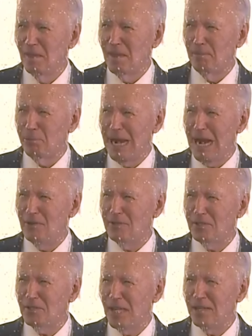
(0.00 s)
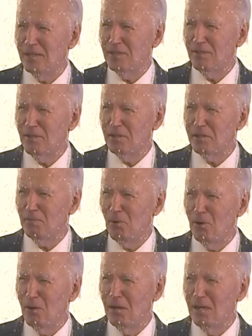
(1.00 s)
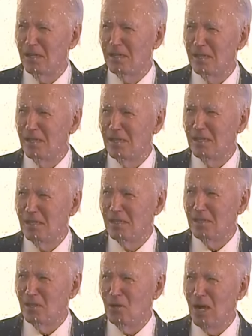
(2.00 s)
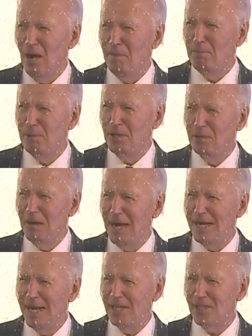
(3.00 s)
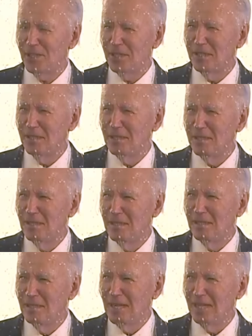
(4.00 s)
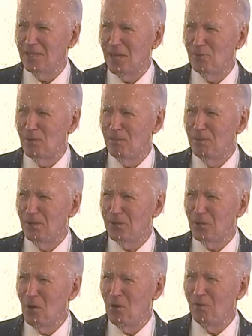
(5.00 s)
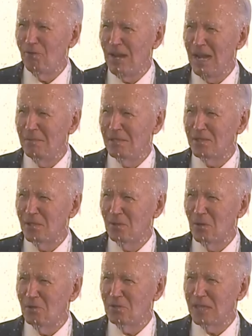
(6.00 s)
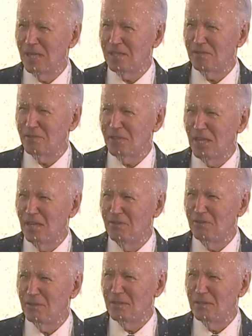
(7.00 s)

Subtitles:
the proud descendants of the diaspora who helped build my nation as they rebuilt their own families and their own sense of self.